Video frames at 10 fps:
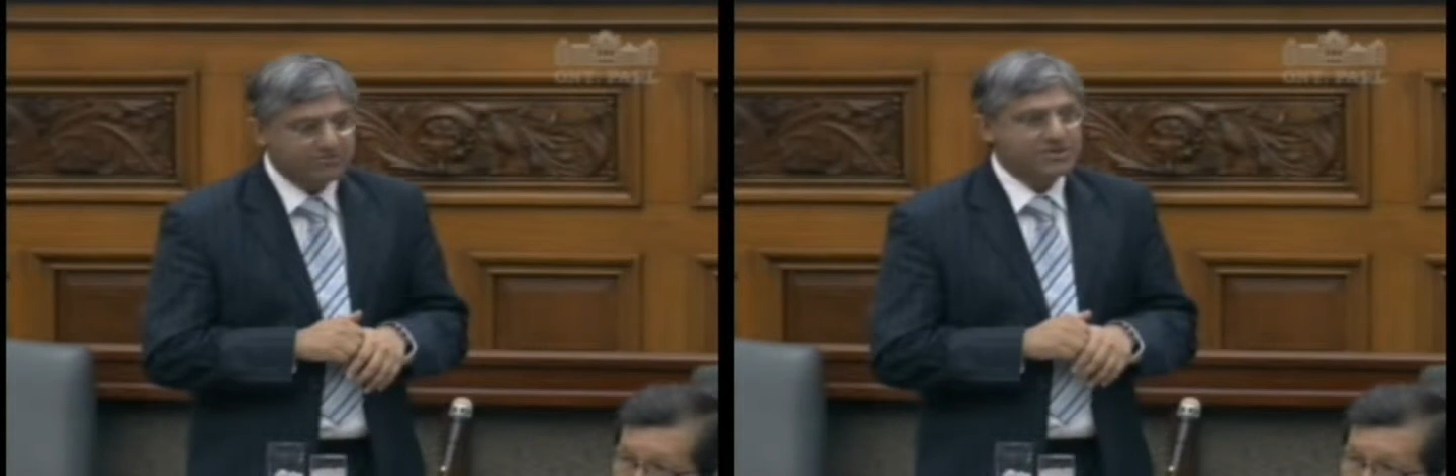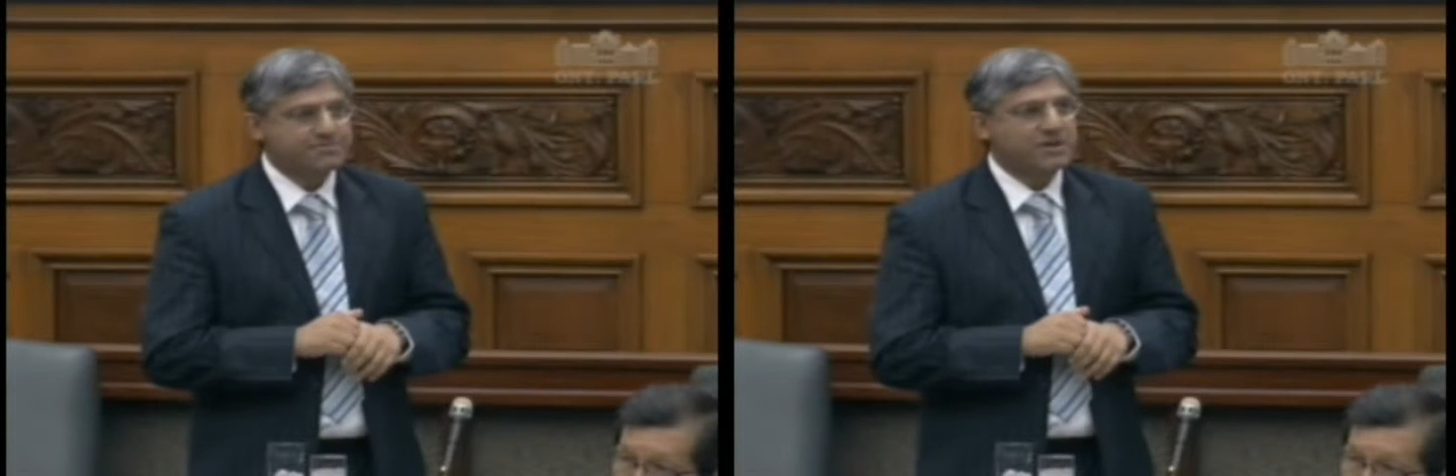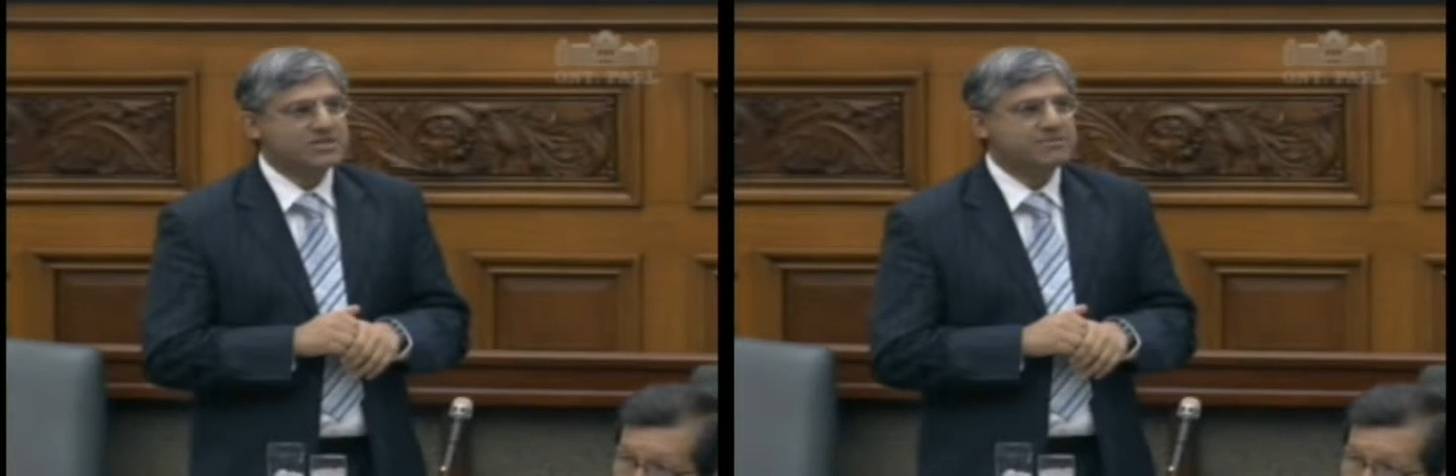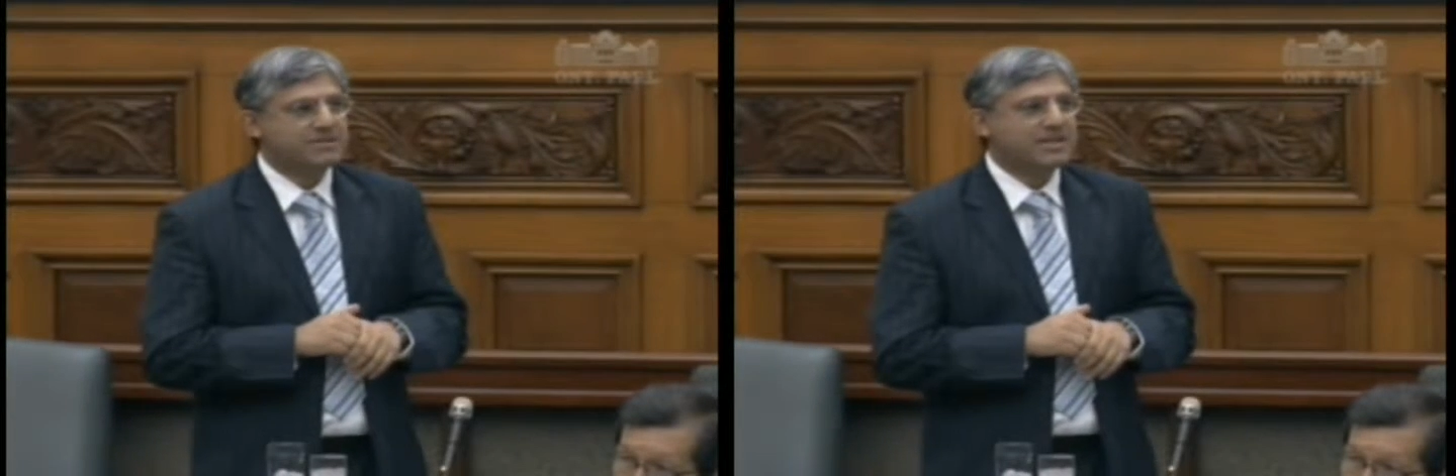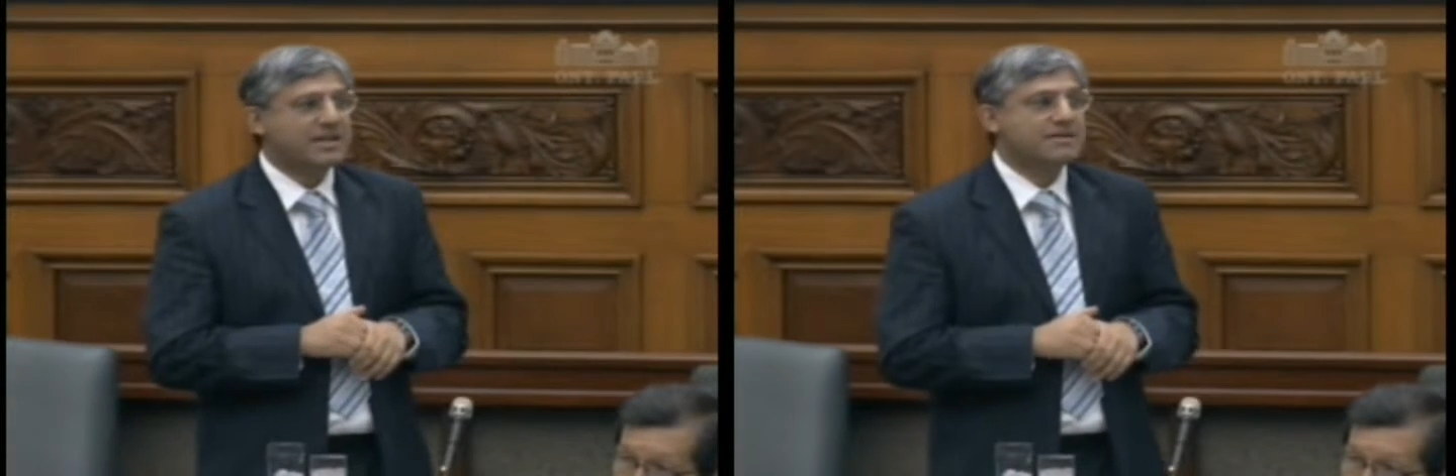and
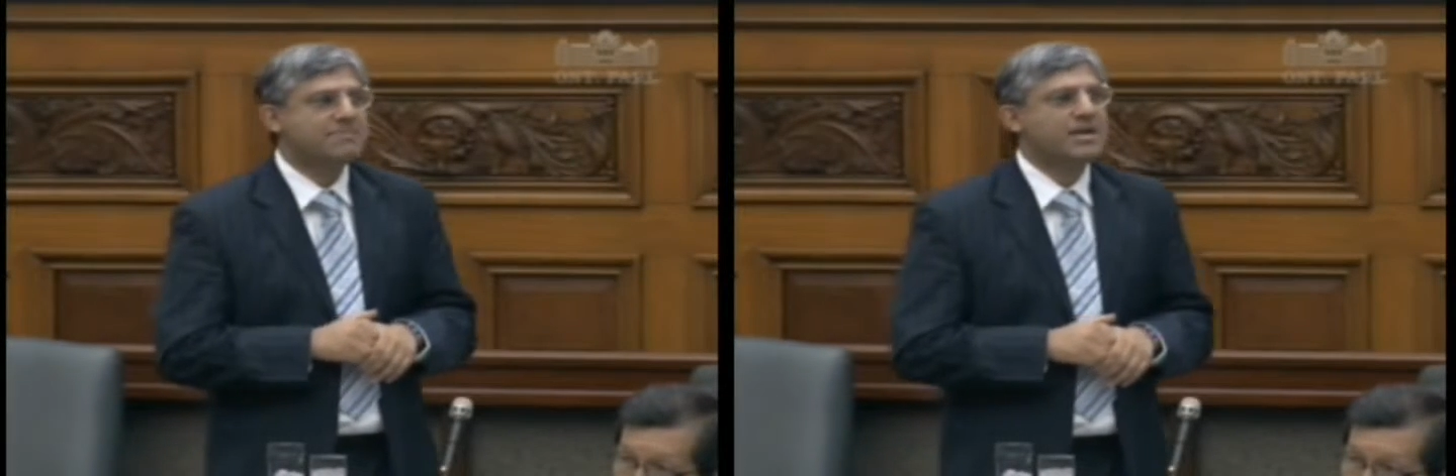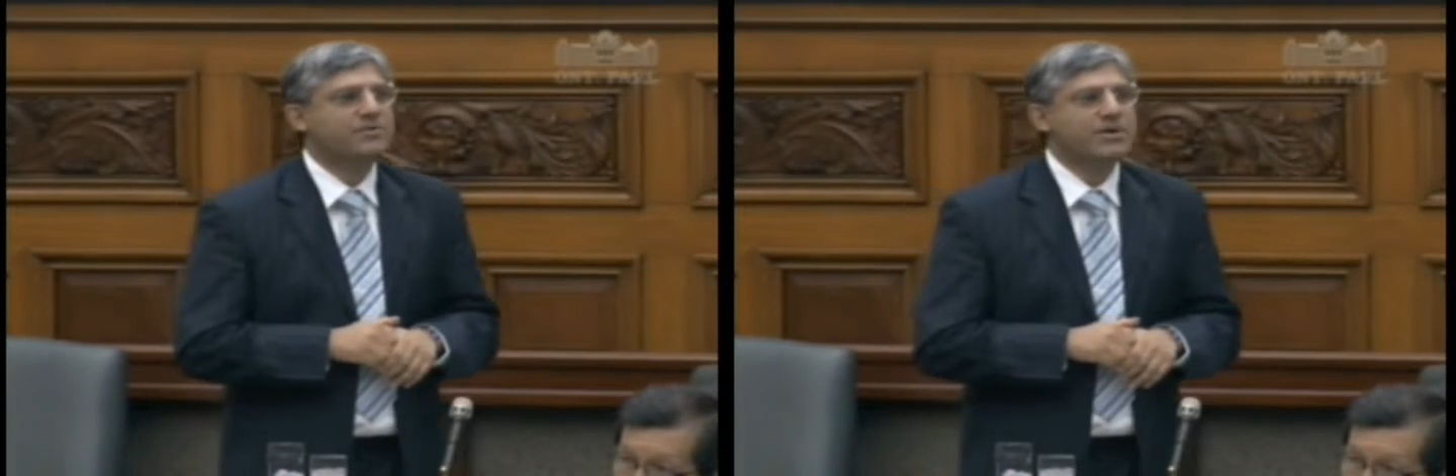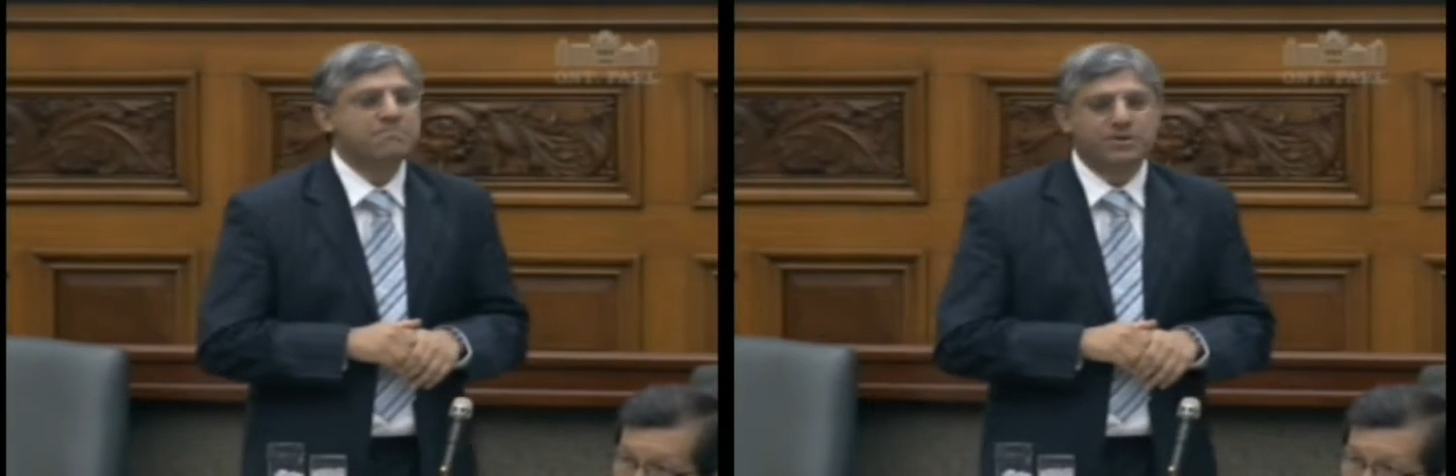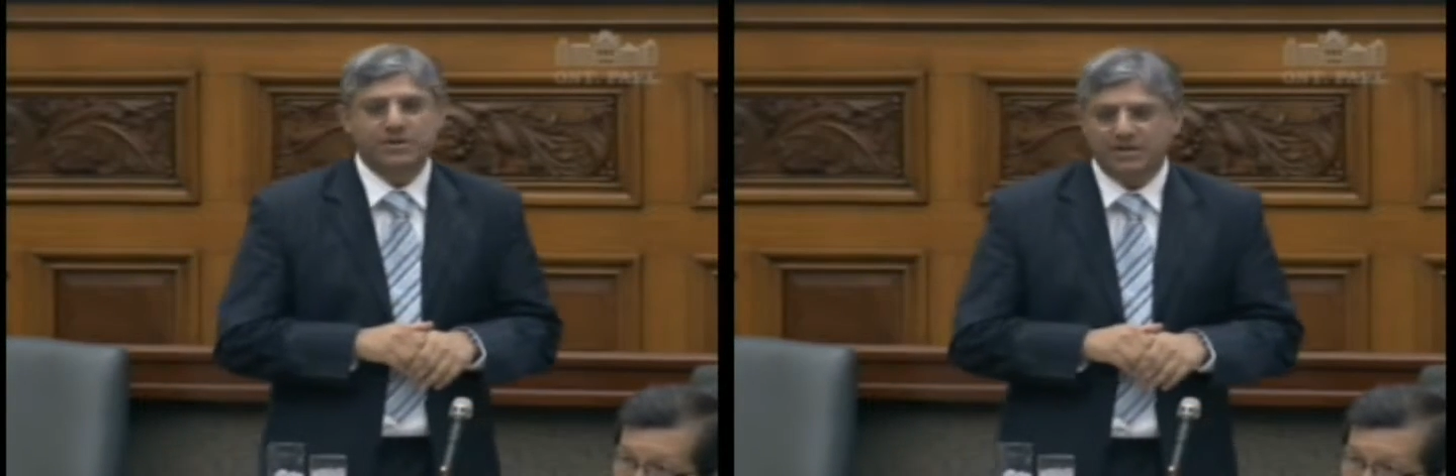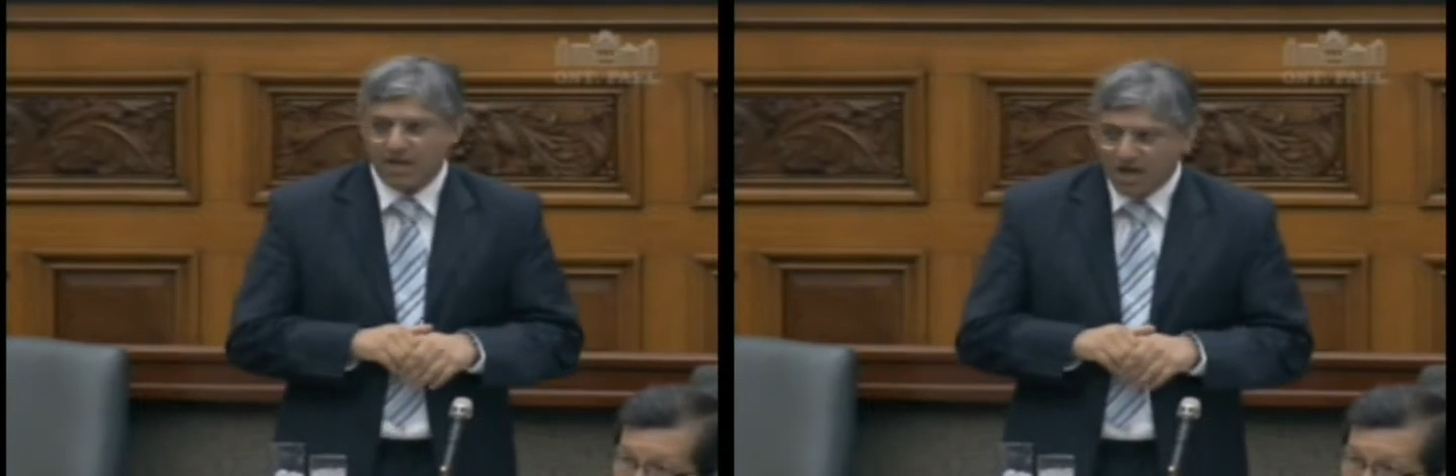responsibility, and by the way,
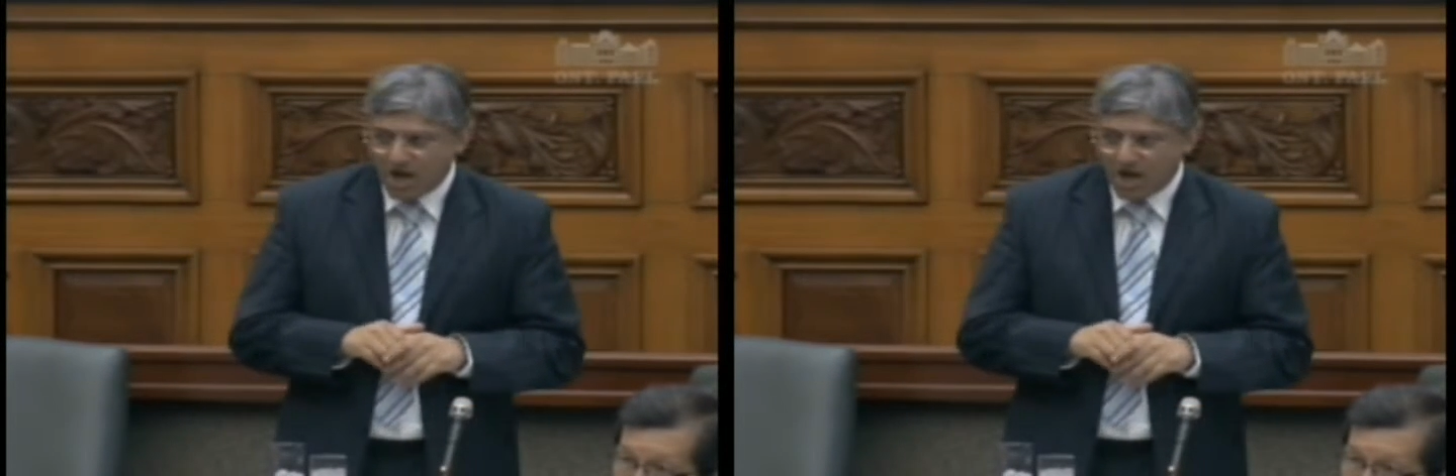burden